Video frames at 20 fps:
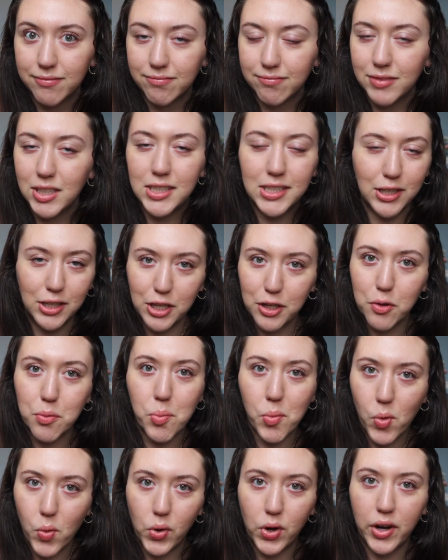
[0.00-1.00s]
to tell you
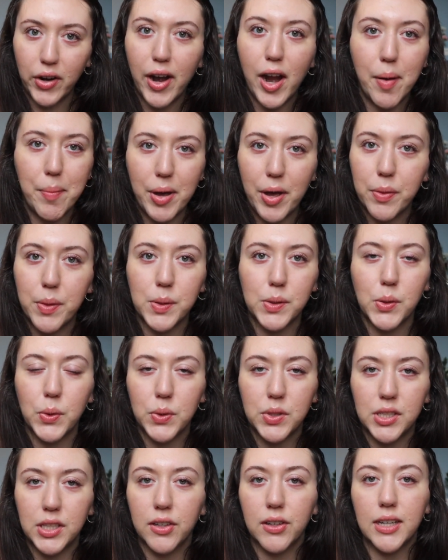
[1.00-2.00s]
more about this whole
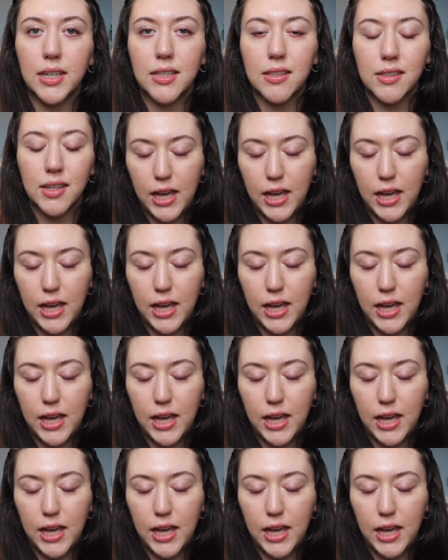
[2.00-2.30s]
series.